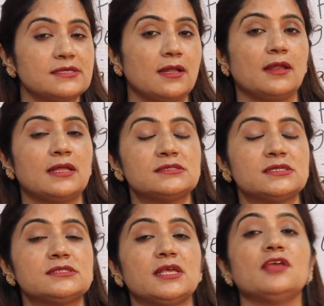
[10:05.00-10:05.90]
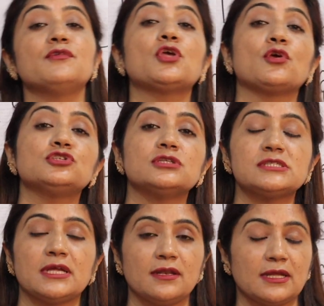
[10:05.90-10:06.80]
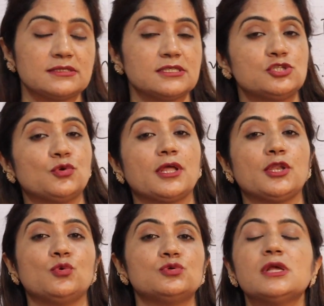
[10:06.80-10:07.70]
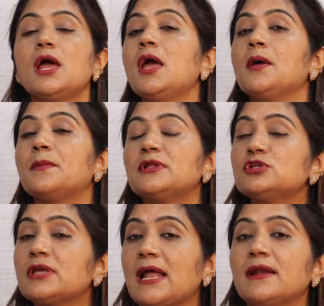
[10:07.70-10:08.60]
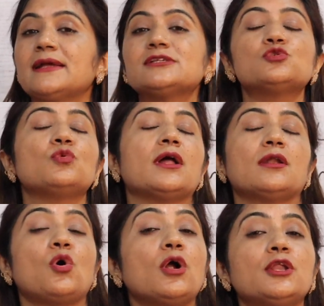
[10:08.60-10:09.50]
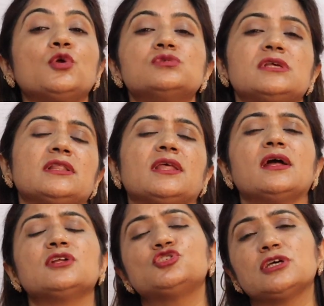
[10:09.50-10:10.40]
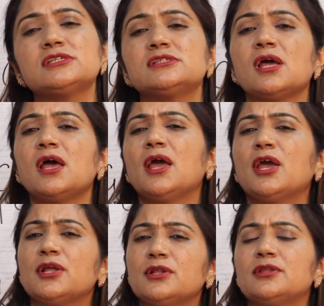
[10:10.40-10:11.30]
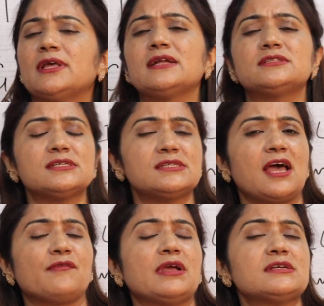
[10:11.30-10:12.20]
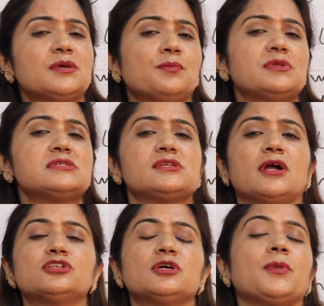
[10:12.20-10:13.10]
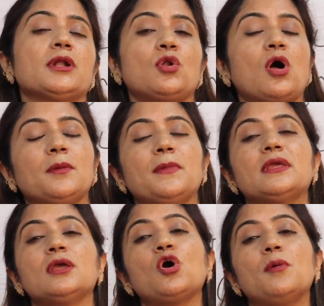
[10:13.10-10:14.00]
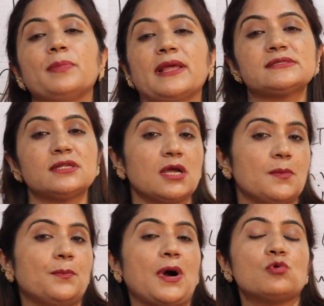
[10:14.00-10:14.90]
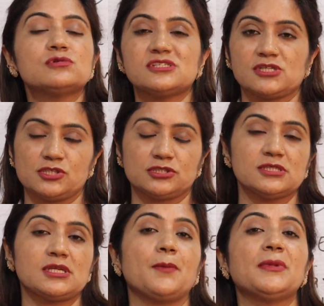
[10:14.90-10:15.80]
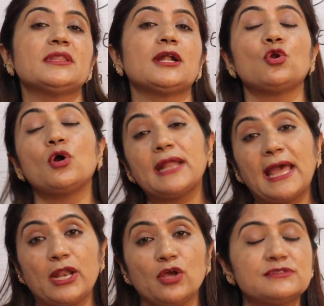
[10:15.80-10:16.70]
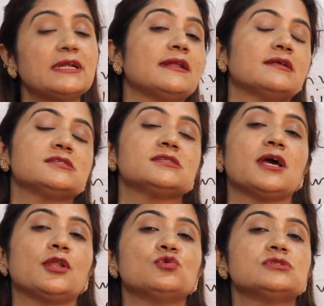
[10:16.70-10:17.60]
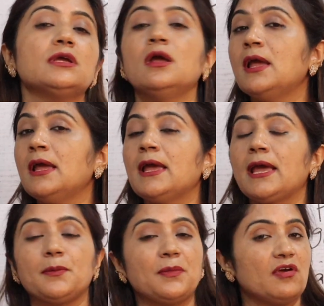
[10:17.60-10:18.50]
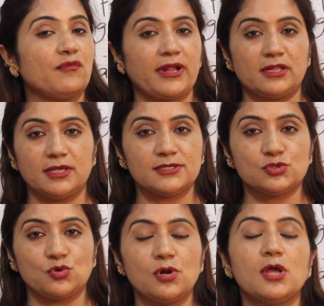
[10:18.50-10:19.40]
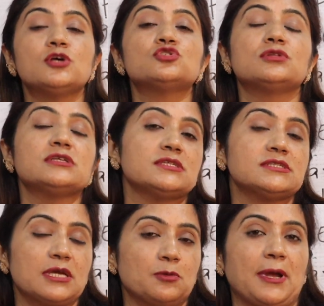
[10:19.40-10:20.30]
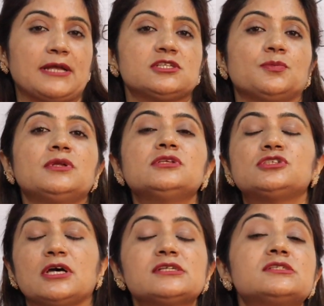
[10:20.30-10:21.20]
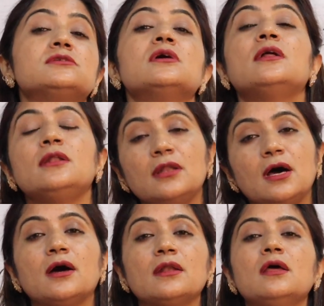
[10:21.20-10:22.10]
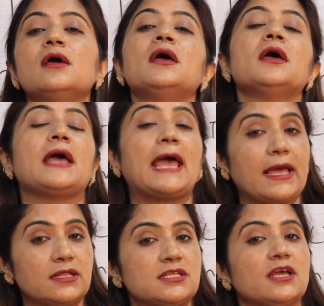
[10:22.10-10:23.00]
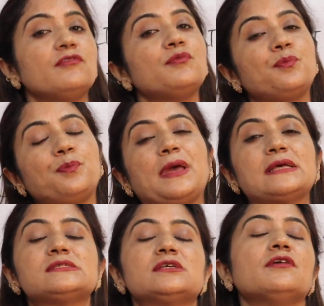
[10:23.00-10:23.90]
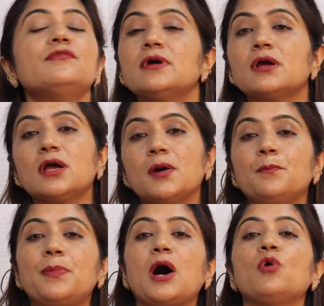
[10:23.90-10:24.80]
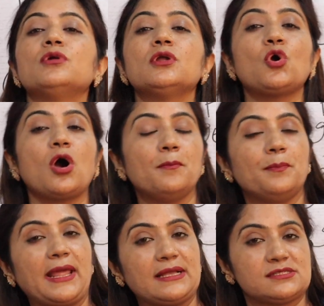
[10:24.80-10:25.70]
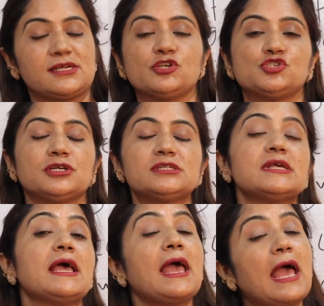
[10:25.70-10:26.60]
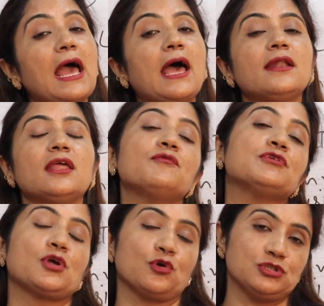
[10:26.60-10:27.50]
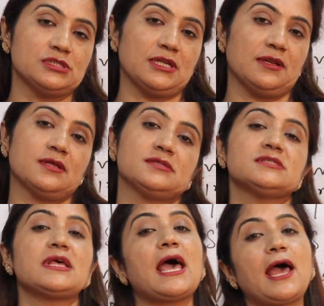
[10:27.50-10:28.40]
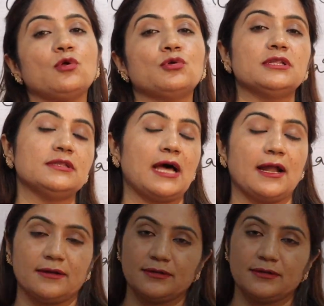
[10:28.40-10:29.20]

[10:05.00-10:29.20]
sentences, even question sentences you can use. But the candidates who are not using, they are just having a simple structure but not making complex and compound structures. I mean that not array of sentences they are using, it may affect their score. So this is advisable, just learn active, passive, compound, complex structures, and even the question sentences add on in that.